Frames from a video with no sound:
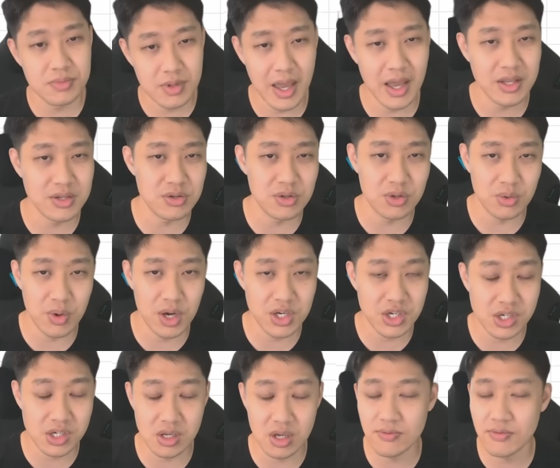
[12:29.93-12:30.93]
answer the
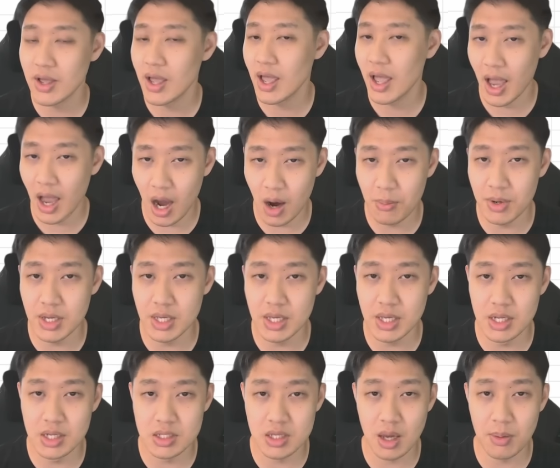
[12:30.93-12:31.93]
question of how many
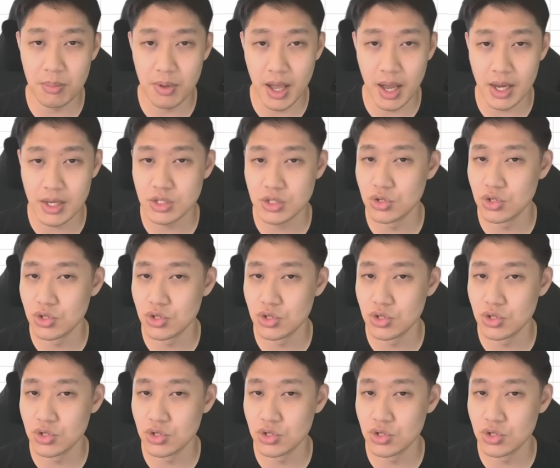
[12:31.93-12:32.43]
Kitasan Blacks